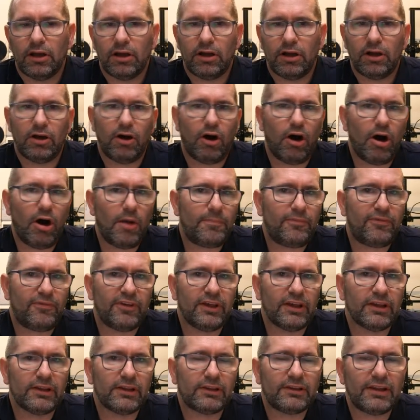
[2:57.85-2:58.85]
uh,
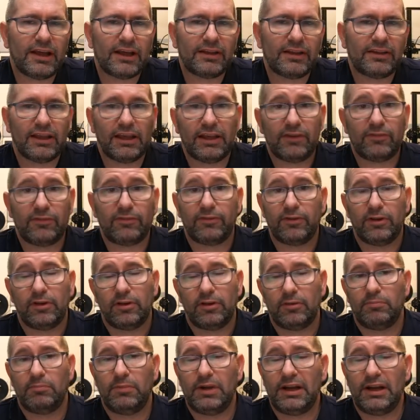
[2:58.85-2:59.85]
obvious that if
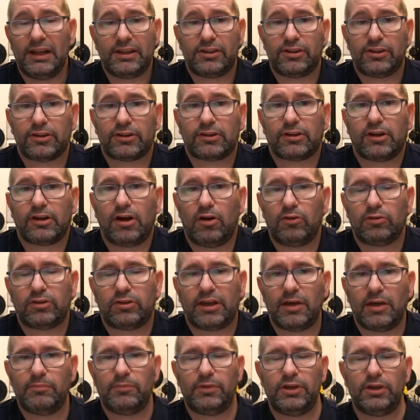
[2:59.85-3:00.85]
malicious
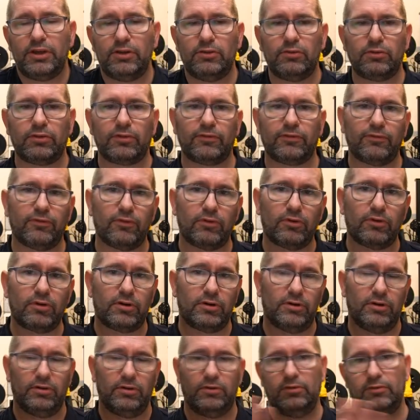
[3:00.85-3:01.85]
code can be used
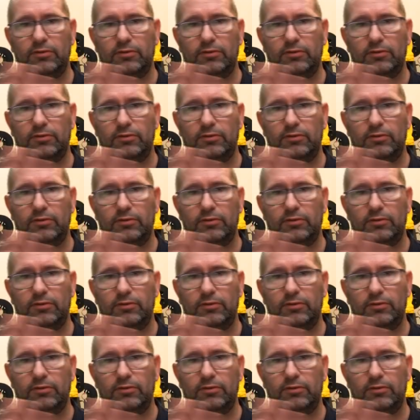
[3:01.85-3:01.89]
for